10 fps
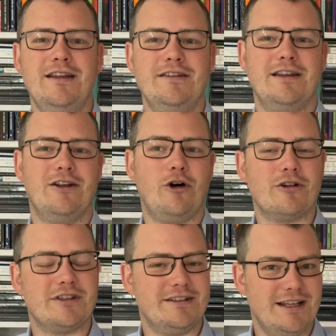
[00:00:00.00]
that a long
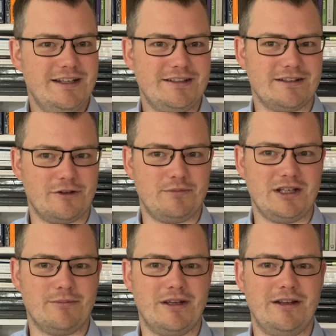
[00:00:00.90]
citation is
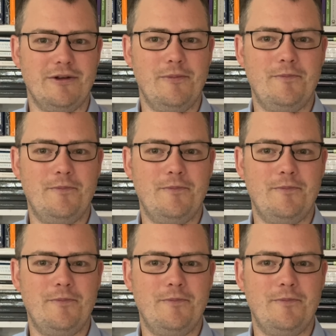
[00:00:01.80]
being made.